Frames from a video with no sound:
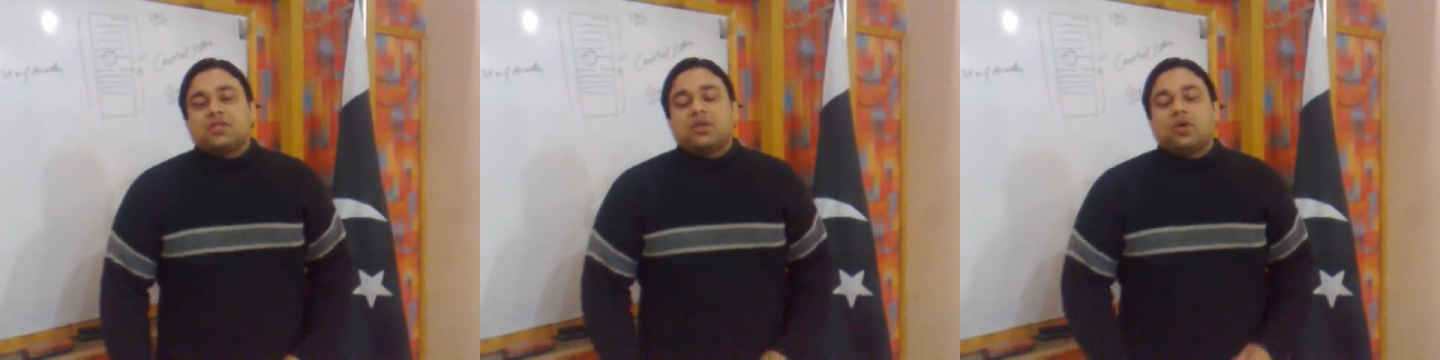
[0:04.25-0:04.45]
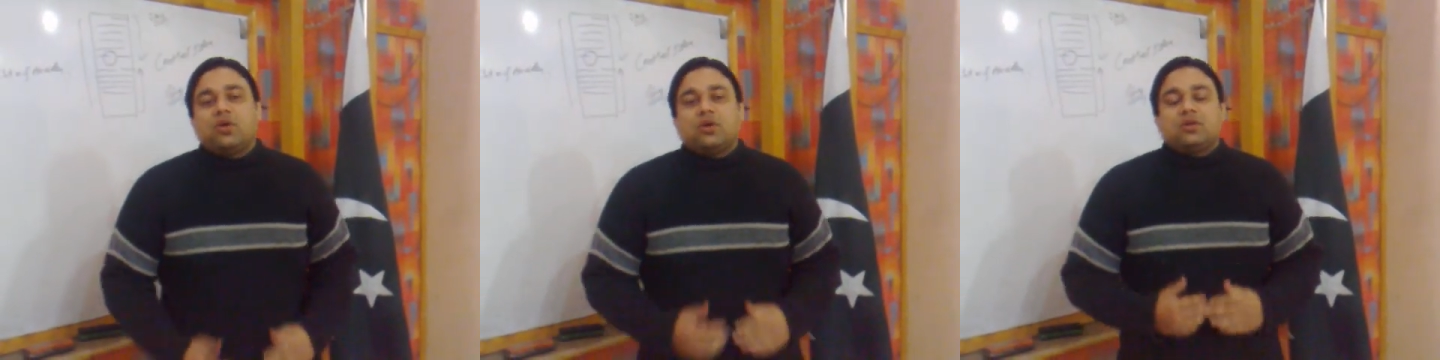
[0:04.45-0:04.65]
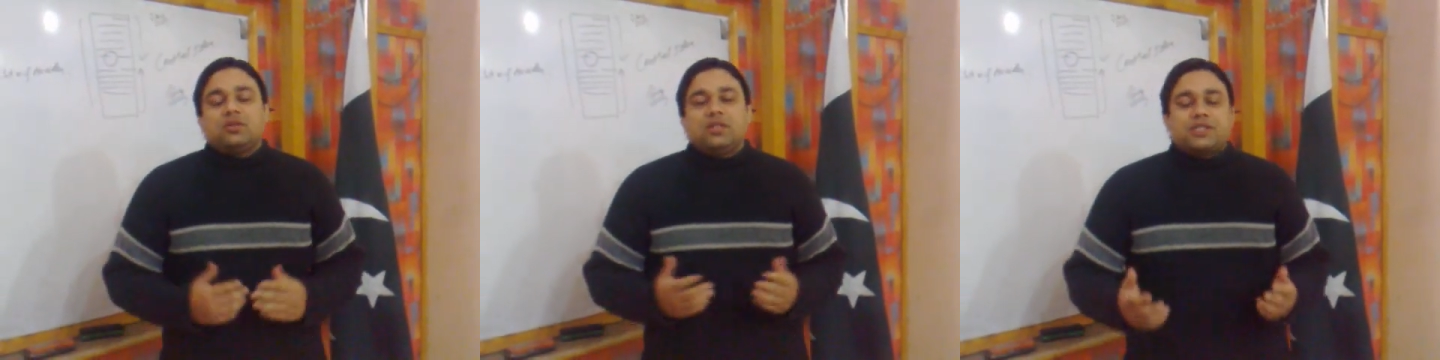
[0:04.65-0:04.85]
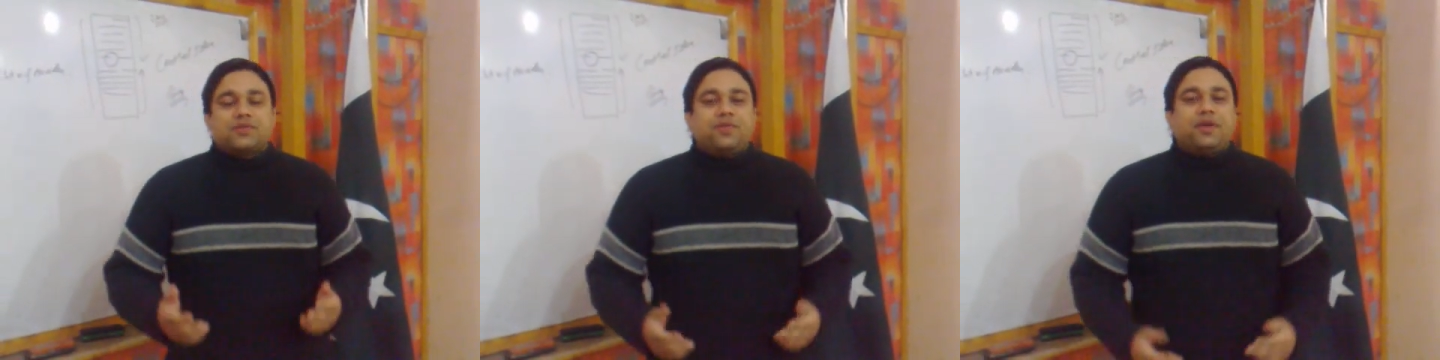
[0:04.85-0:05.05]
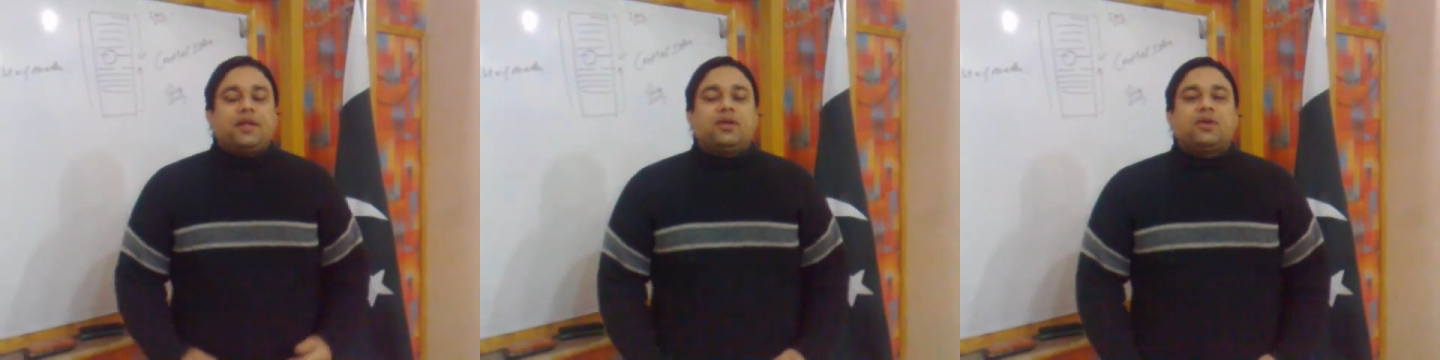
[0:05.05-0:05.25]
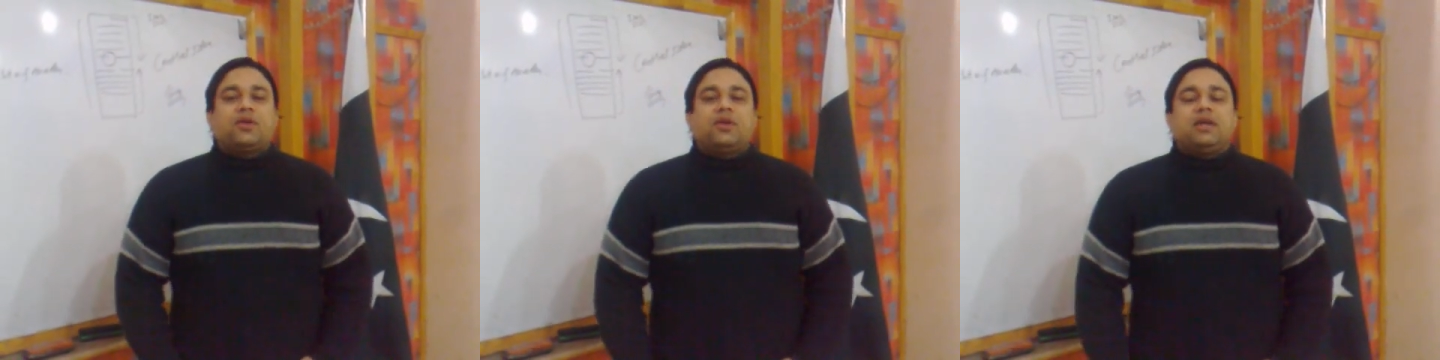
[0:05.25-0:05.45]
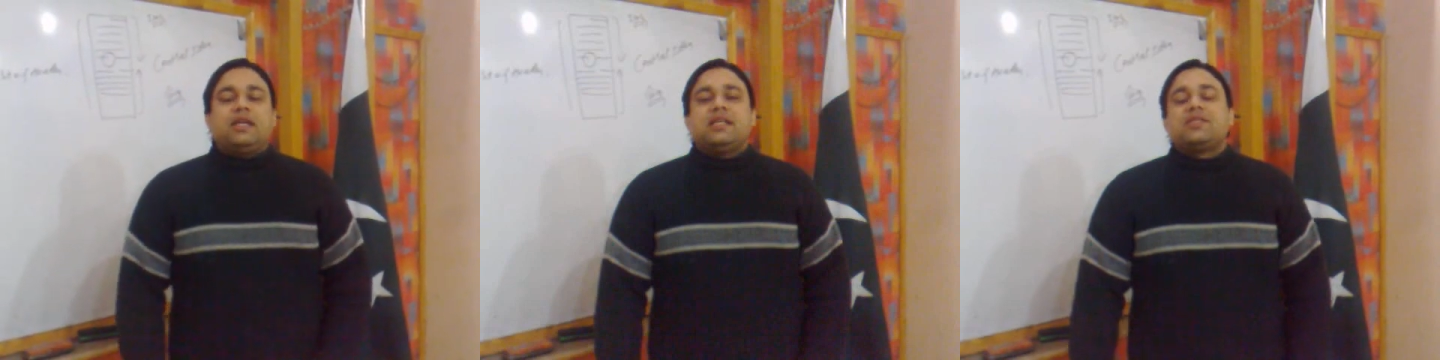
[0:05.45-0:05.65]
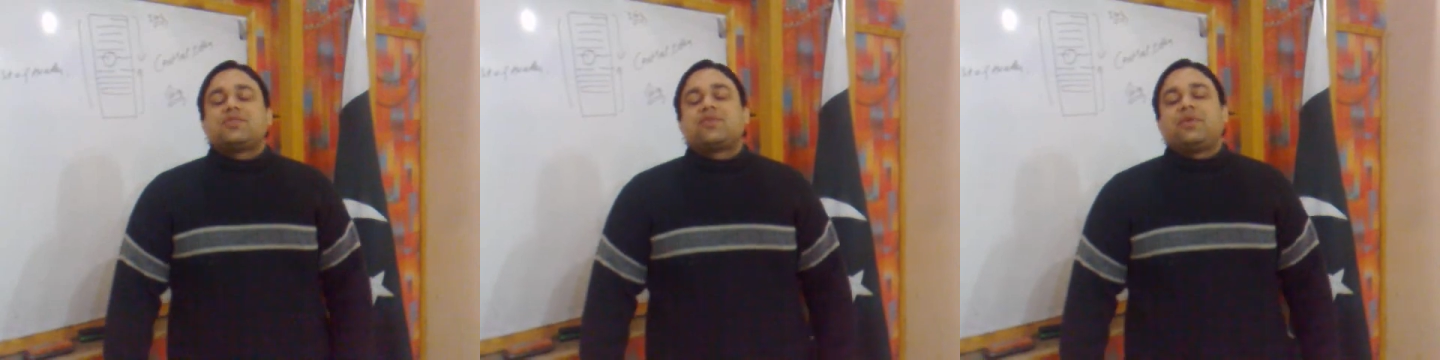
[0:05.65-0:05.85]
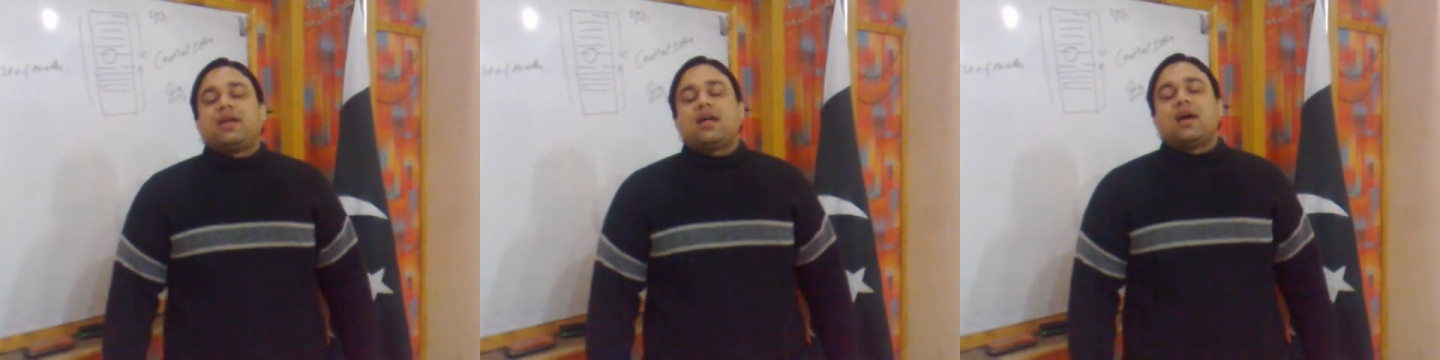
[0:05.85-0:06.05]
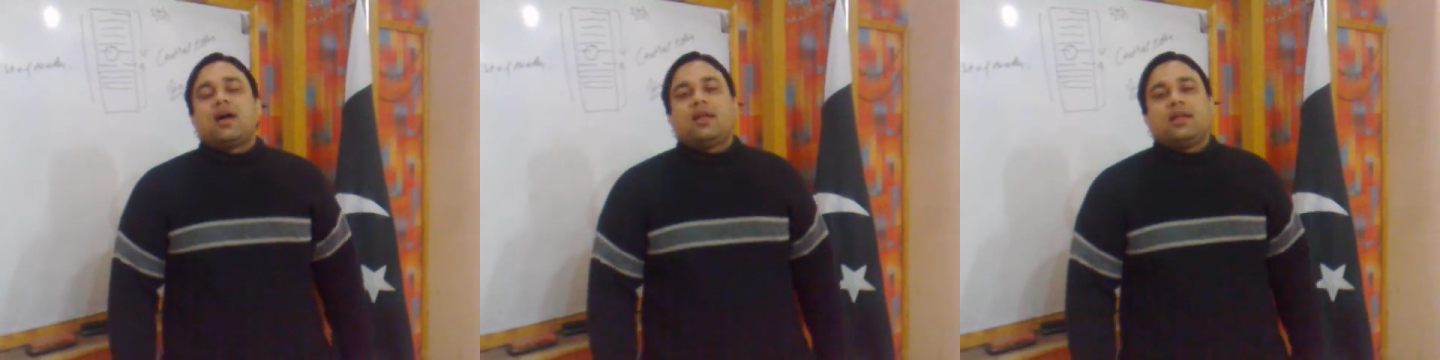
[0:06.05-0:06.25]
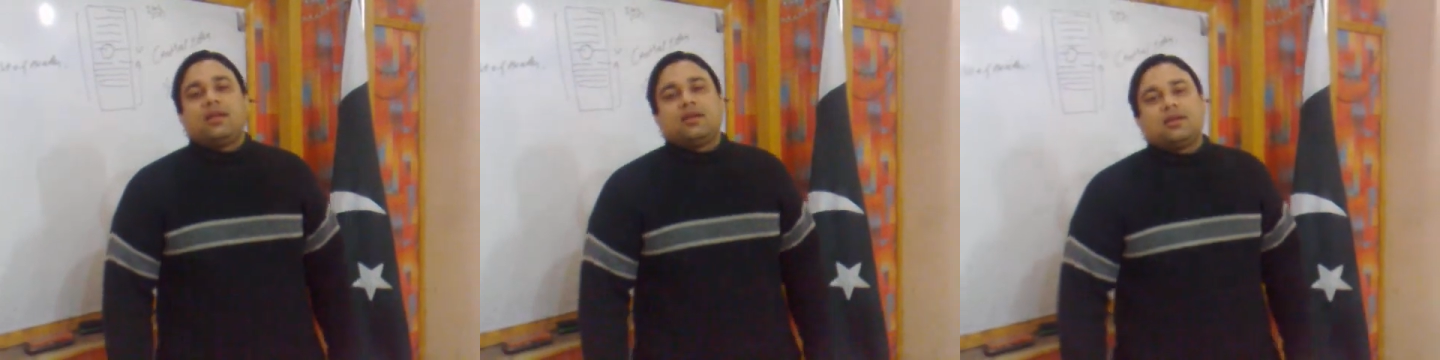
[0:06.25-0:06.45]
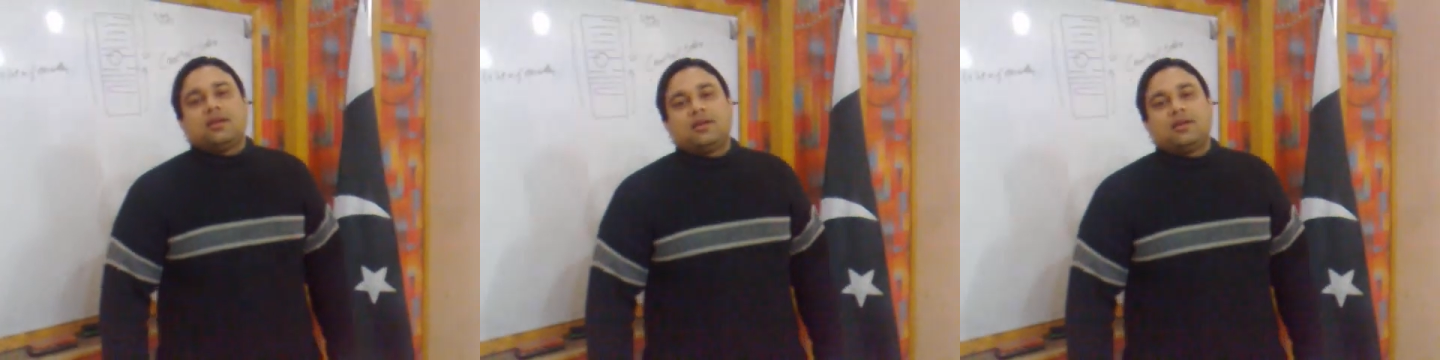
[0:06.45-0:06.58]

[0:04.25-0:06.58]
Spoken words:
So this video is regarding